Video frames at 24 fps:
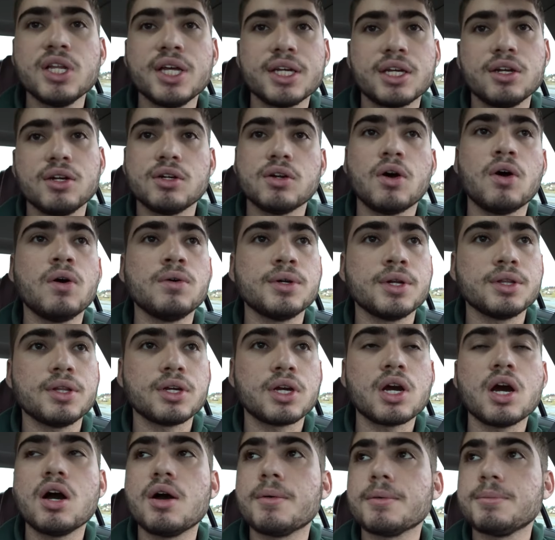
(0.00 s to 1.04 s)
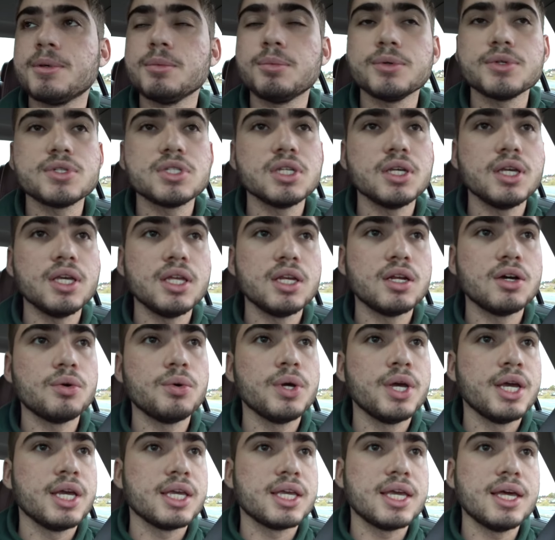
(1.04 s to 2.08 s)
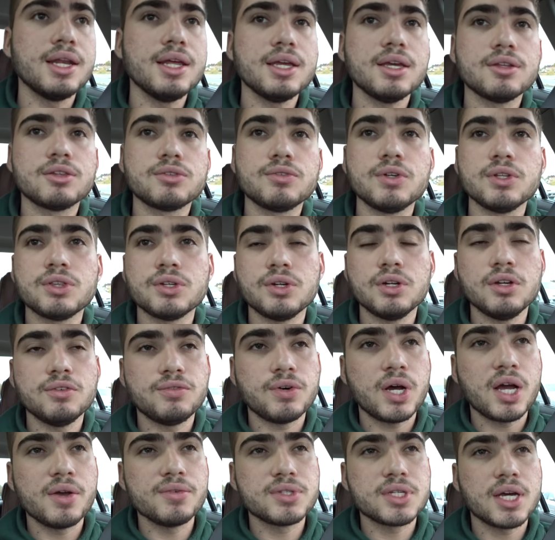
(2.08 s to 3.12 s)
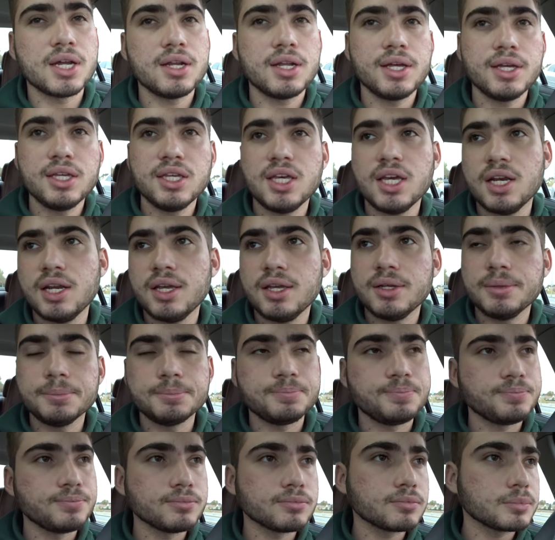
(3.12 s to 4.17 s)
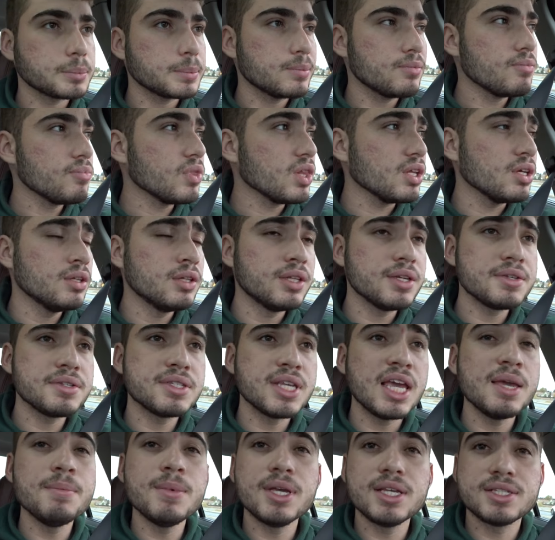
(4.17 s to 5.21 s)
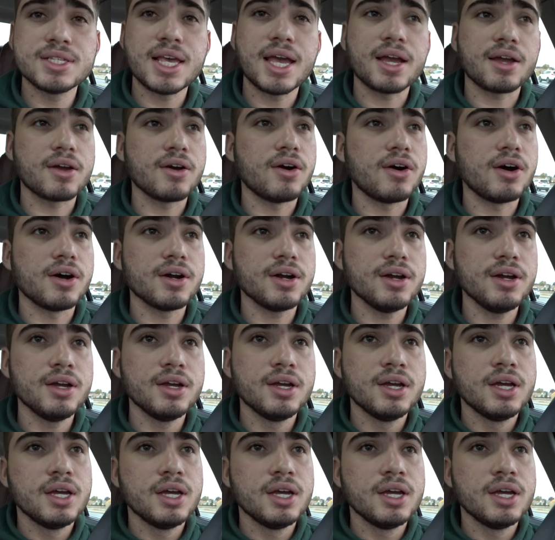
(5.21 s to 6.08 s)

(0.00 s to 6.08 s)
like you're in a whole nother car. When people say, you know, getting a 335 is kind of like getting the same exact car,